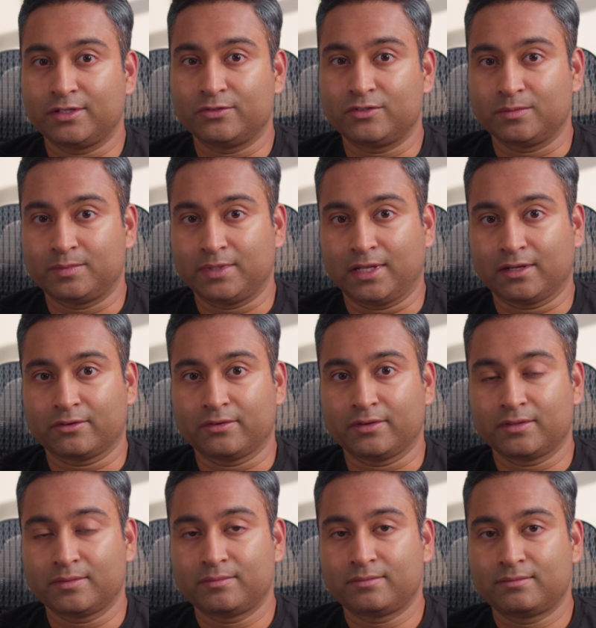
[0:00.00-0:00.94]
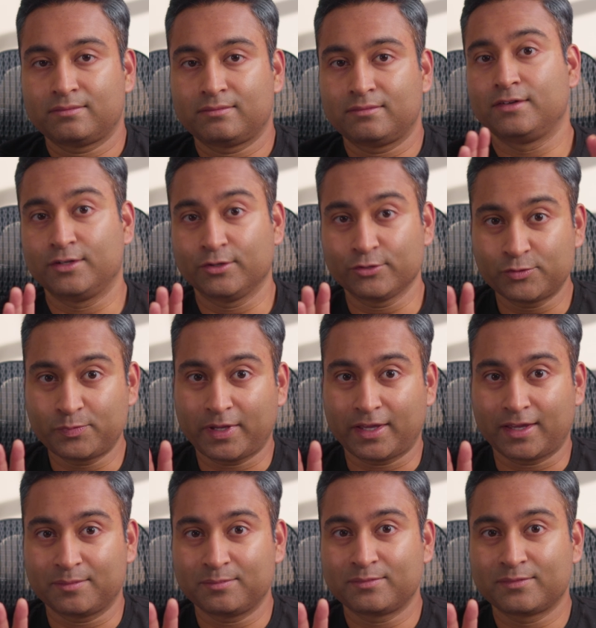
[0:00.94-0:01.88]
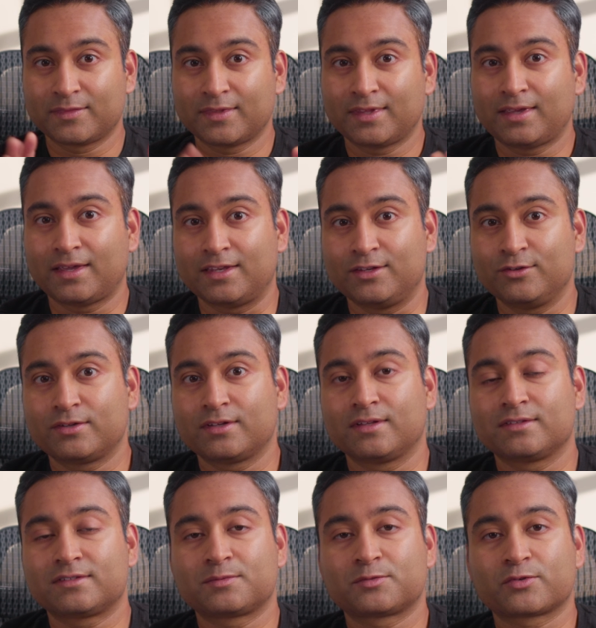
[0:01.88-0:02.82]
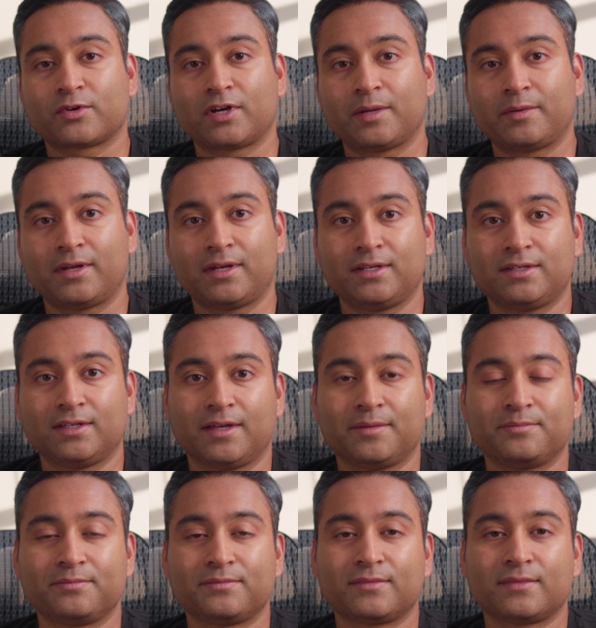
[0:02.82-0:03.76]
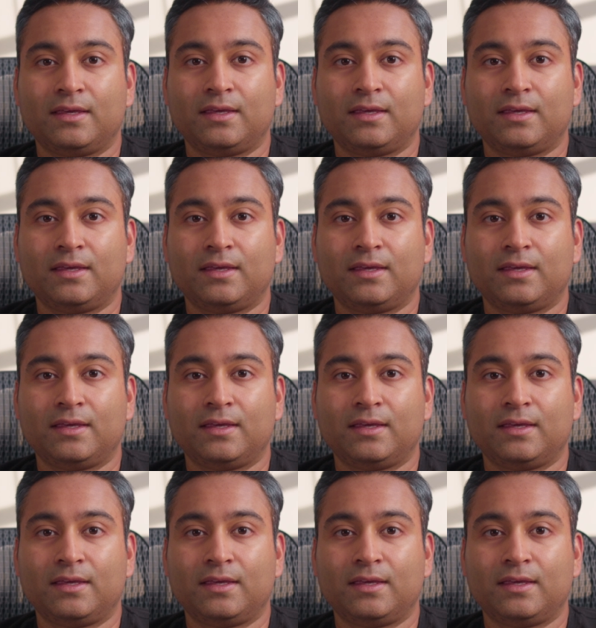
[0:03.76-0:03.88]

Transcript: YouTube's algorithm, no spam, and you can unsubscribe at any time.